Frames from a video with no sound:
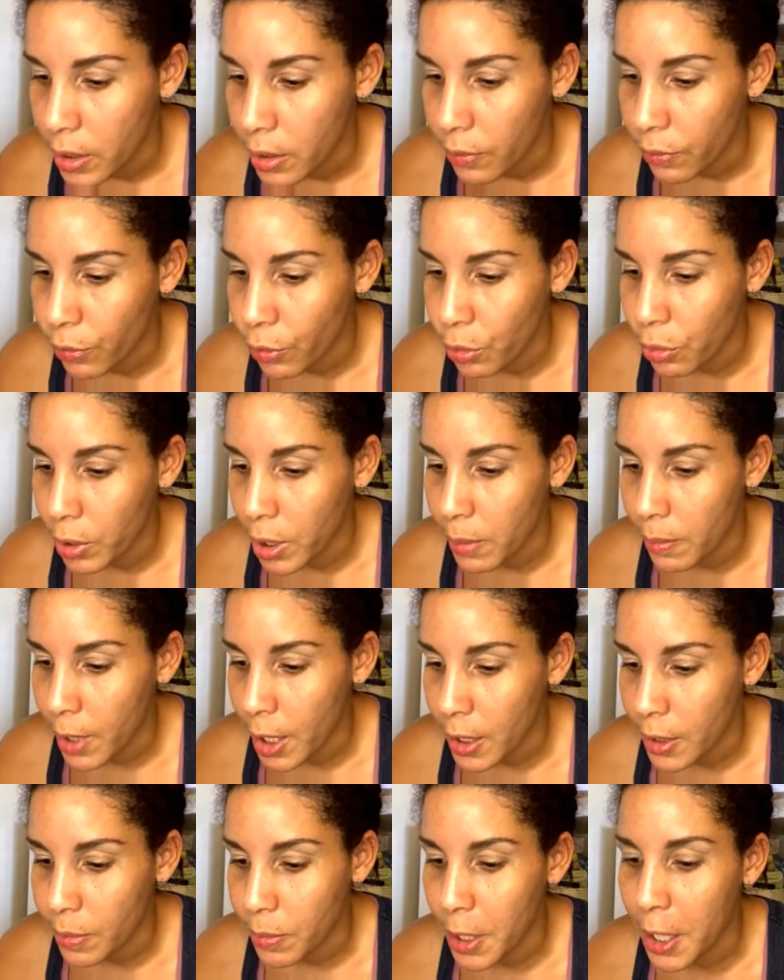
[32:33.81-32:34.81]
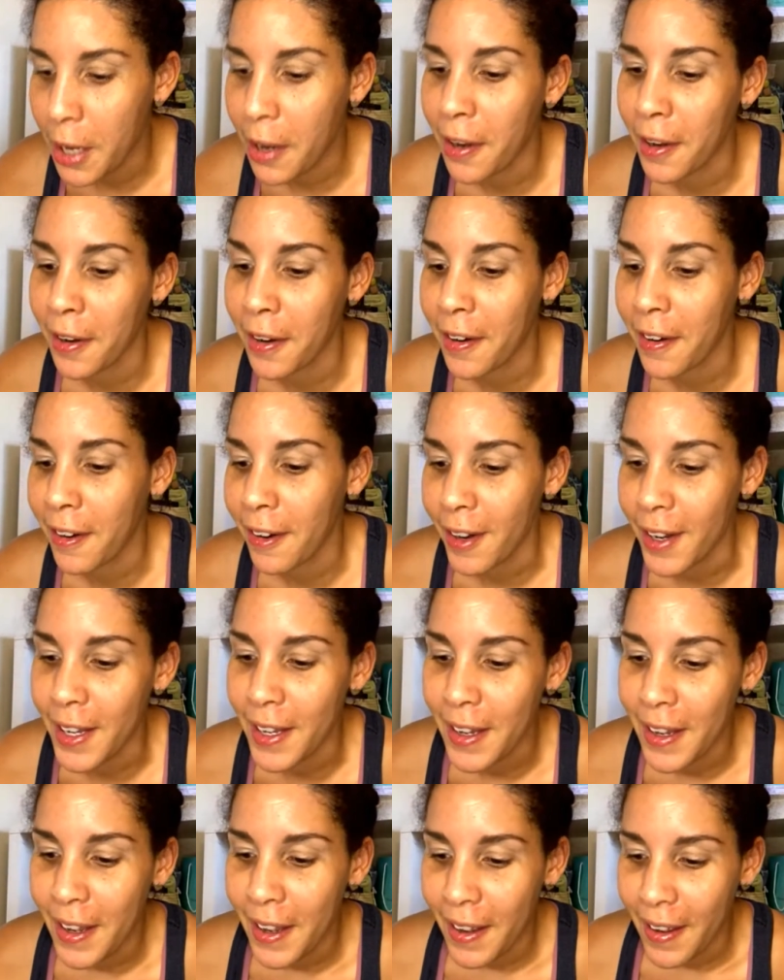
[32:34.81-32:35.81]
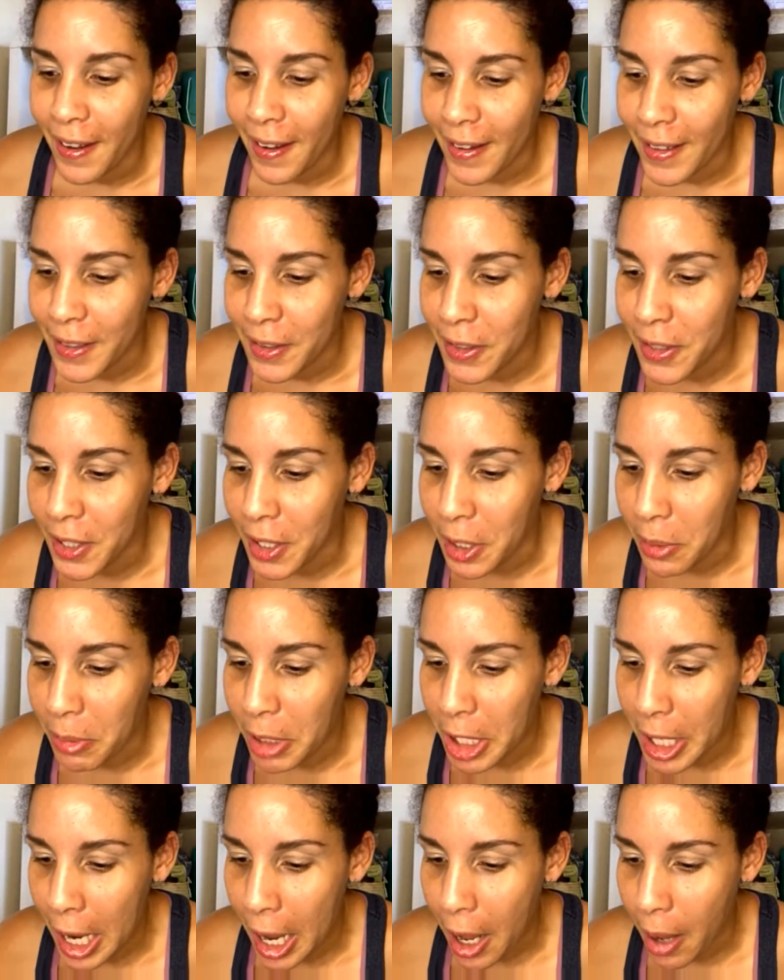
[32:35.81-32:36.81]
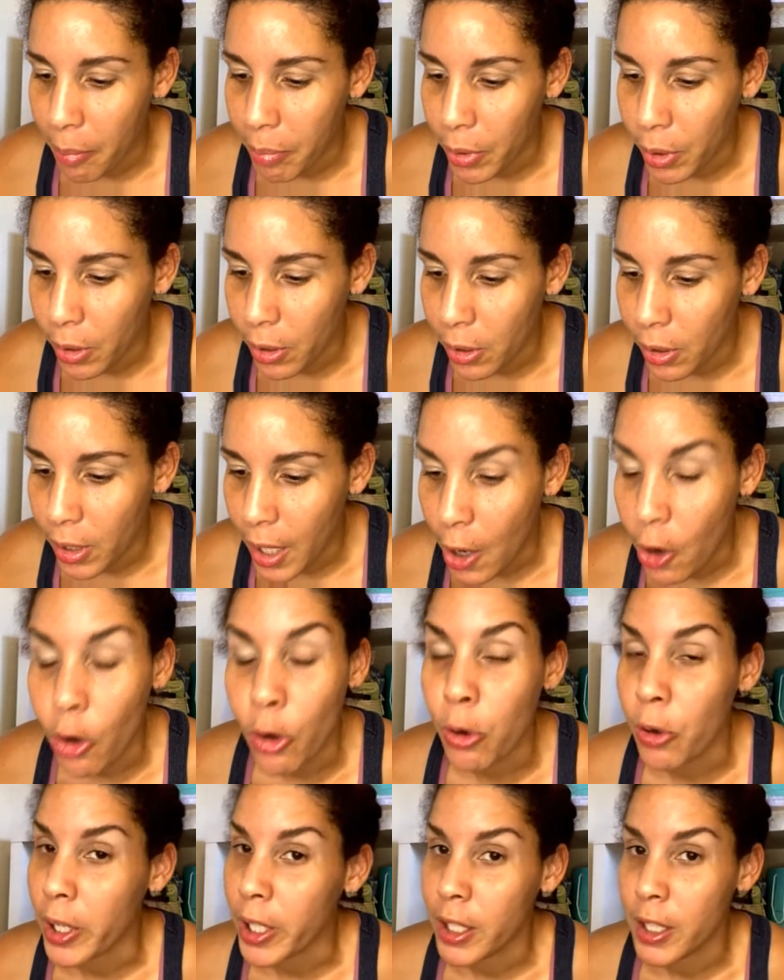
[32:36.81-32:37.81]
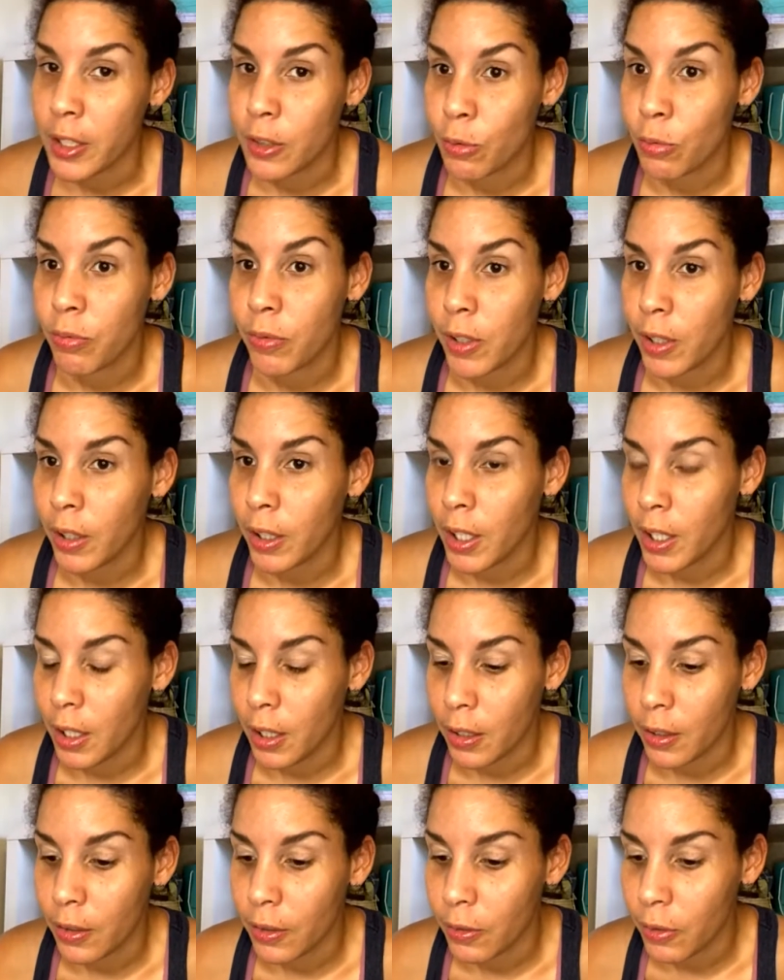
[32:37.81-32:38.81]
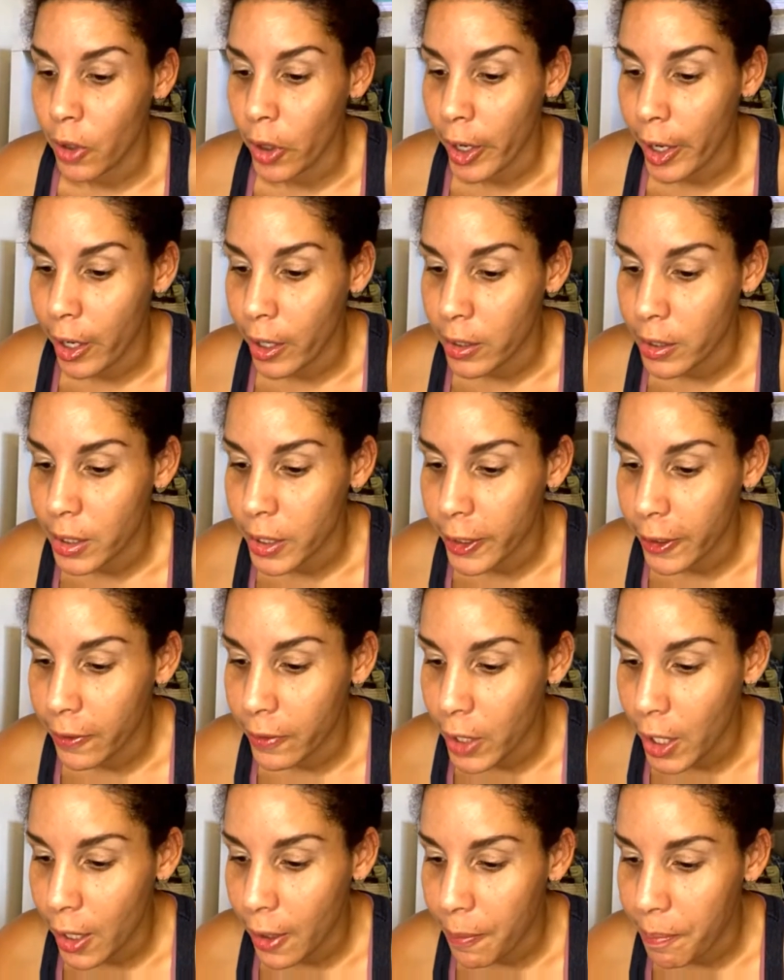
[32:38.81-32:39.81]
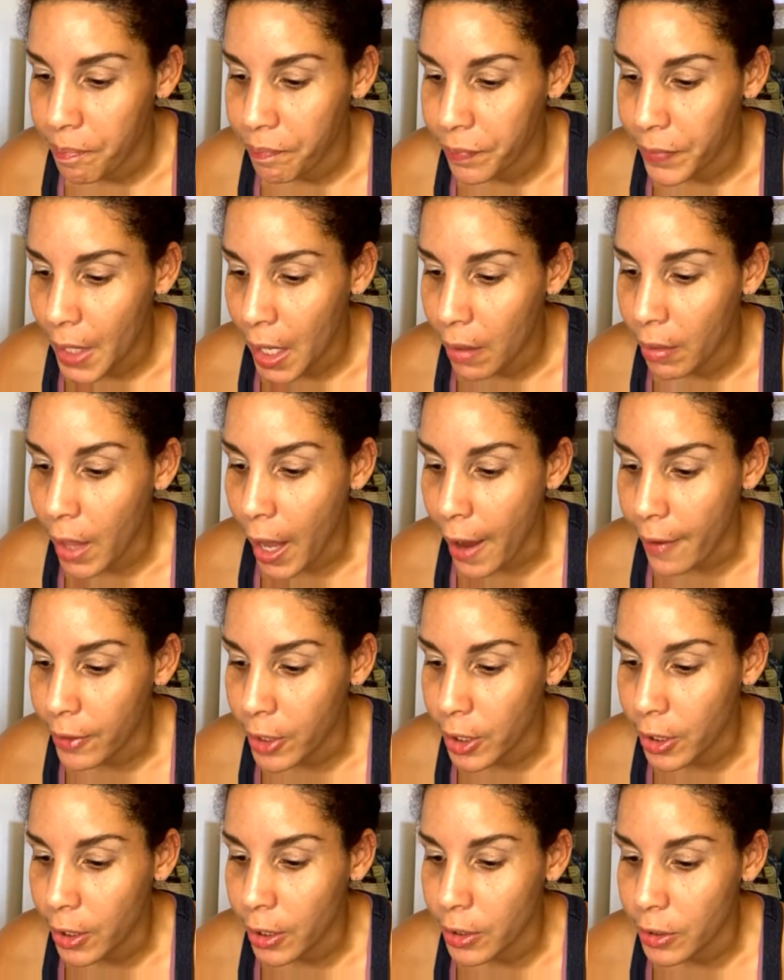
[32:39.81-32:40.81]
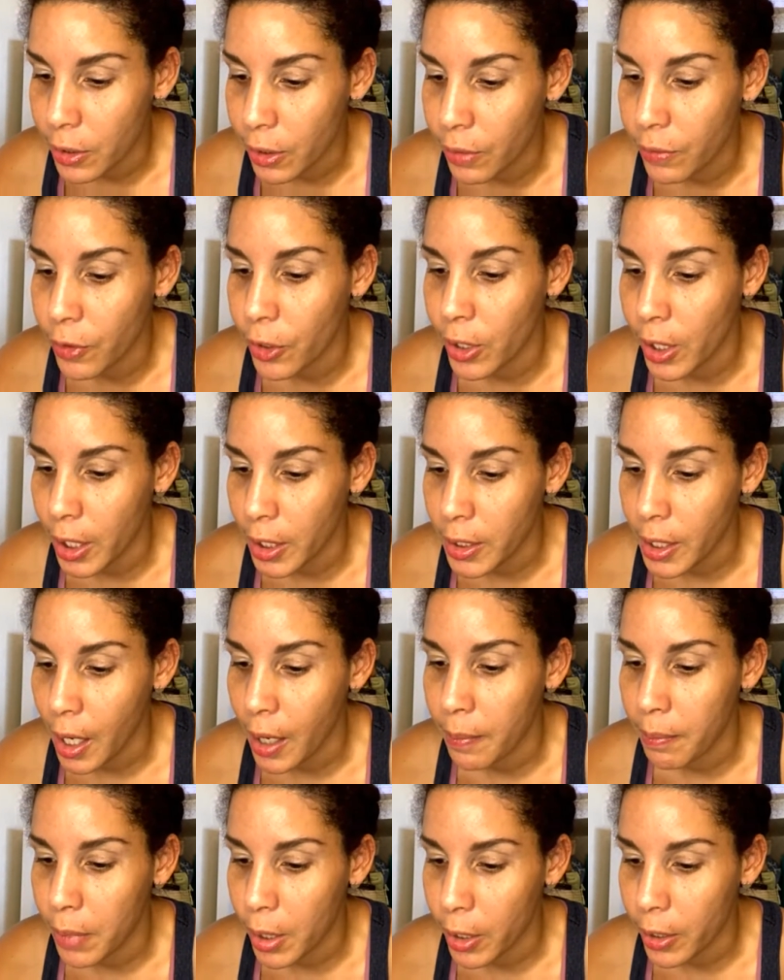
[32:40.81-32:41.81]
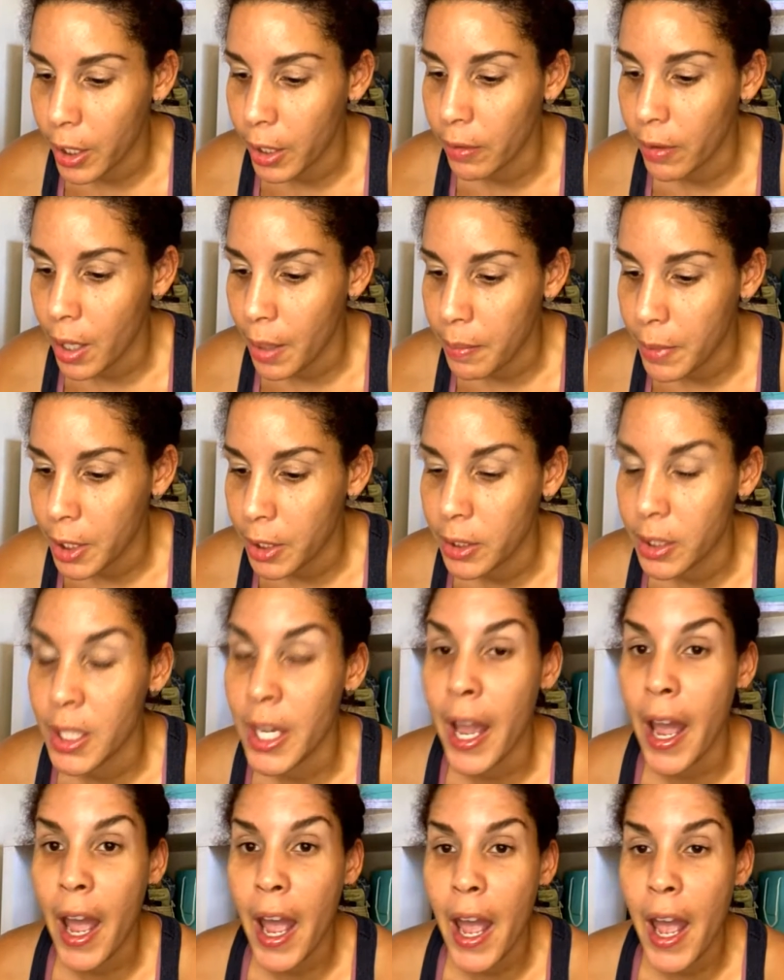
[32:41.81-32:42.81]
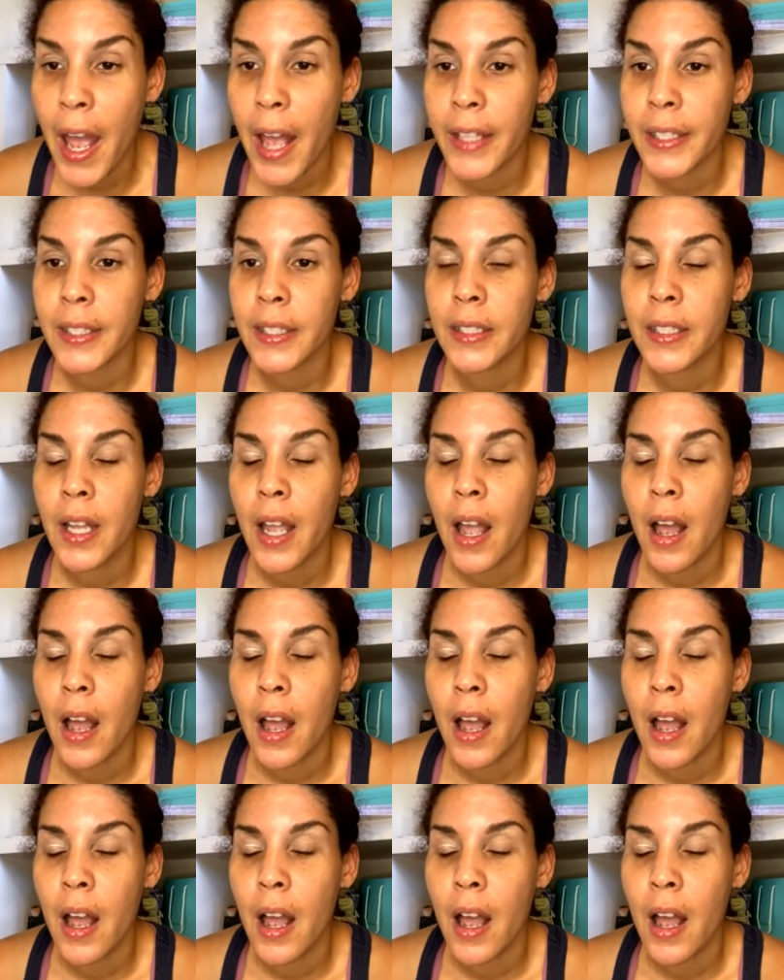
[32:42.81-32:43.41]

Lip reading: Fruity makes me hungry. Cinnamon apple. Oh, it is really cute, right, Sylvia? Lavender is good for nighttime. Burning lemons. Yes.